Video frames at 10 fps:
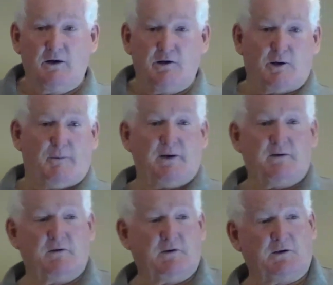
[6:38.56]
You go back
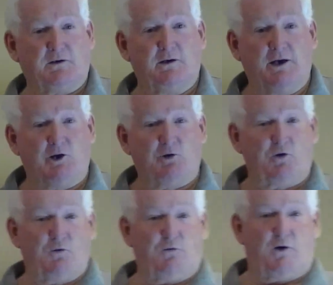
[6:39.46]
to
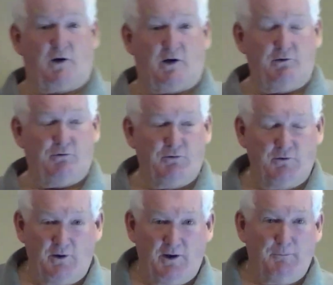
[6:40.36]
1605,
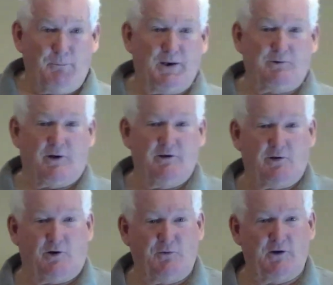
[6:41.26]
Pedro
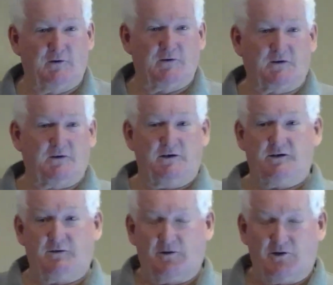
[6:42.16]
coughing and a
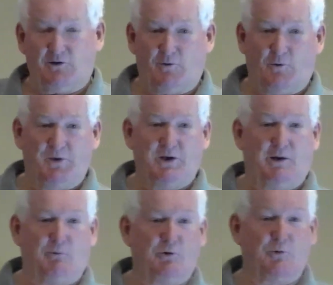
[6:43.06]
sneeze, and I mean
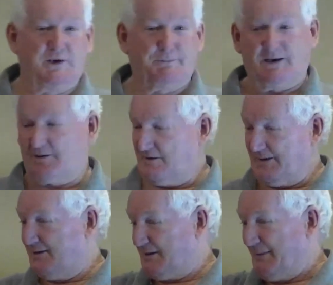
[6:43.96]
that with respect, his
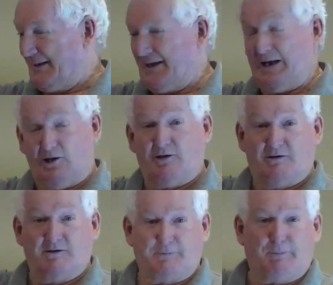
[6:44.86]
name's about that
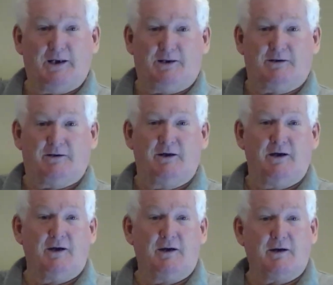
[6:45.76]
long, a Spaniard,
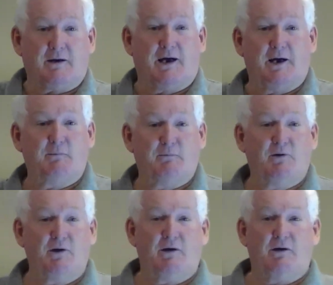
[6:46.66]

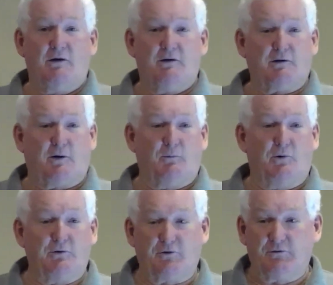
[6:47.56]
claimed the
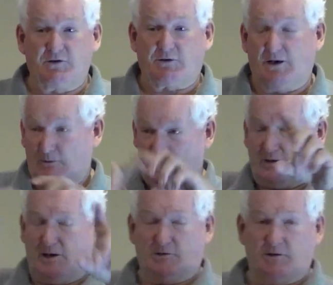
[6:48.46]
Commonwealth of Australia, or the
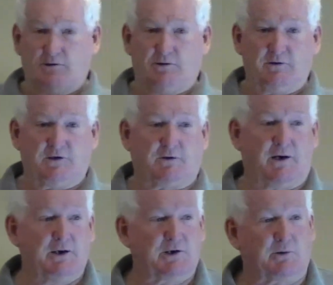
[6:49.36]
country called
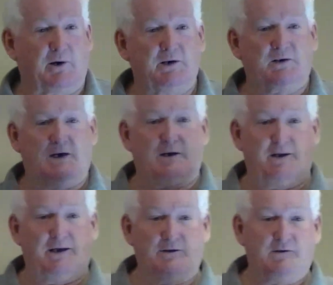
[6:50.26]
Australia, the Great
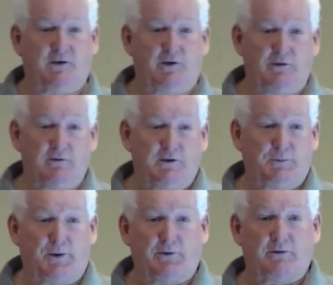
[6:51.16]
Southland as the Holy
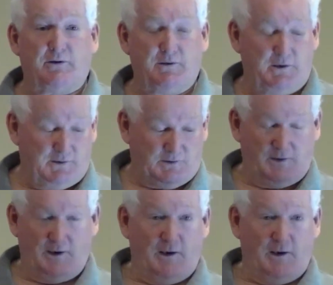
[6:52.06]
Spirit, and his